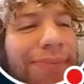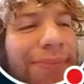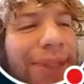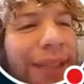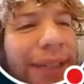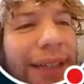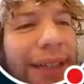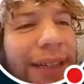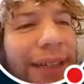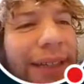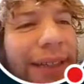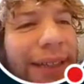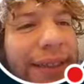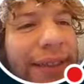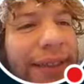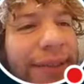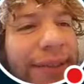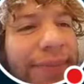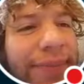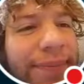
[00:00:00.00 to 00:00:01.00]
yeah,
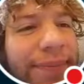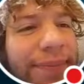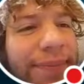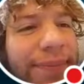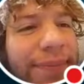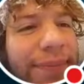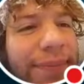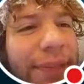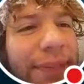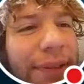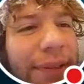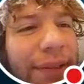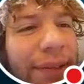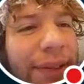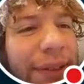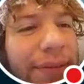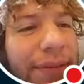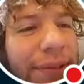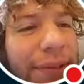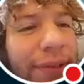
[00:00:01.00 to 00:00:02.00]
what
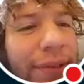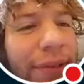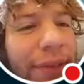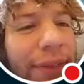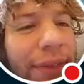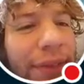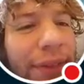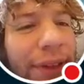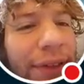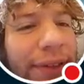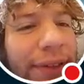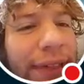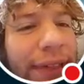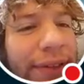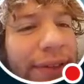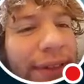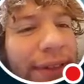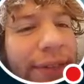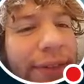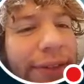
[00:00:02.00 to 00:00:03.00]
were the things I
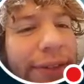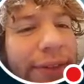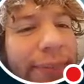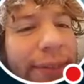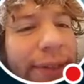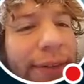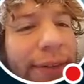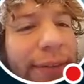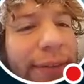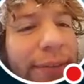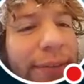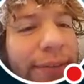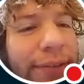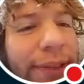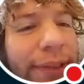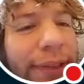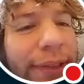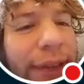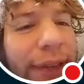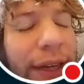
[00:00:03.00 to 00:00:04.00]
was having problems
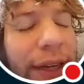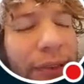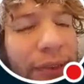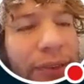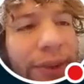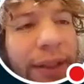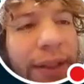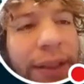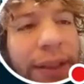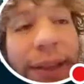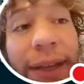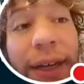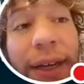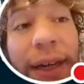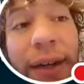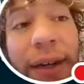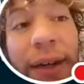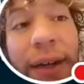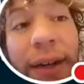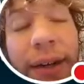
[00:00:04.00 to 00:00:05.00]
with? Really, yeah,
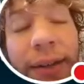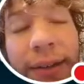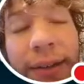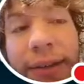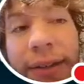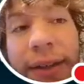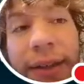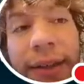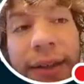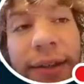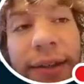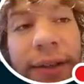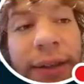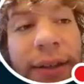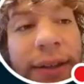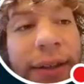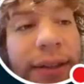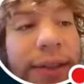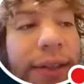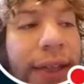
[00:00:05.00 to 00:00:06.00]
honestly, the only
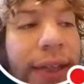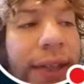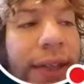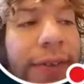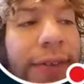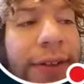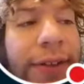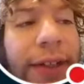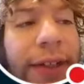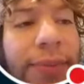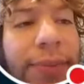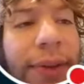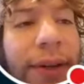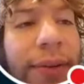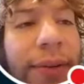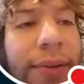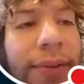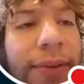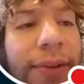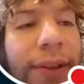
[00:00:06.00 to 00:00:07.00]
things I ever had
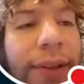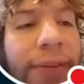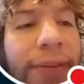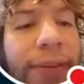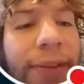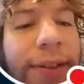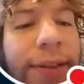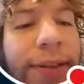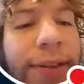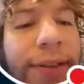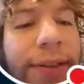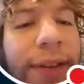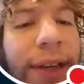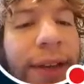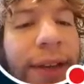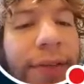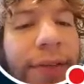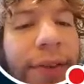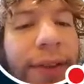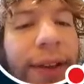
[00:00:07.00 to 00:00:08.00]
problems with was a
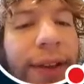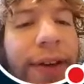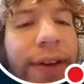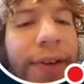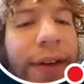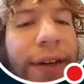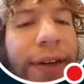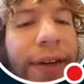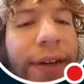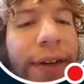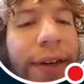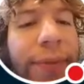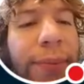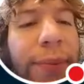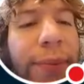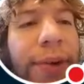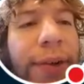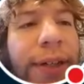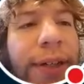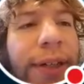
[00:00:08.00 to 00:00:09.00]
fully ranked
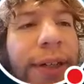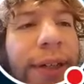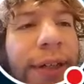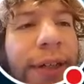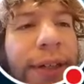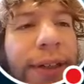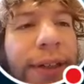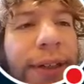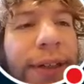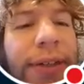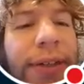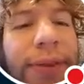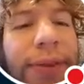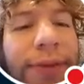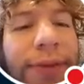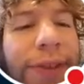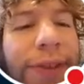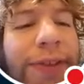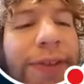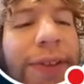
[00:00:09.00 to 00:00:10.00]
Tabora, like
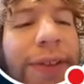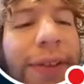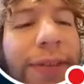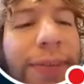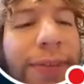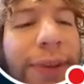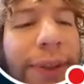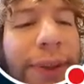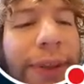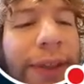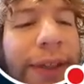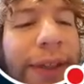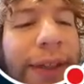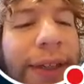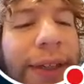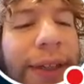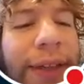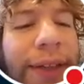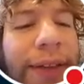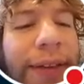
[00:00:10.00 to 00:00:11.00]
150 Tabora,
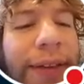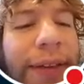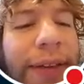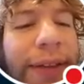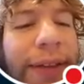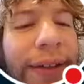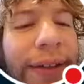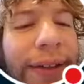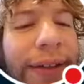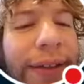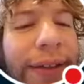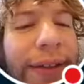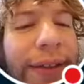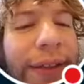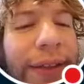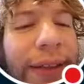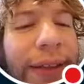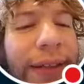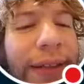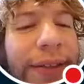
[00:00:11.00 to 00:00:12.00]
and like
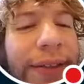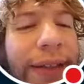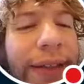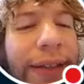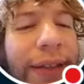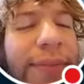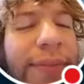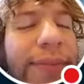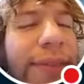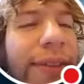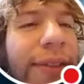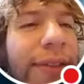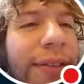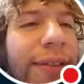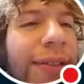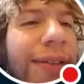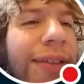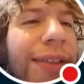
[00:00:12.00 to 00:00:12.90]
Siamis.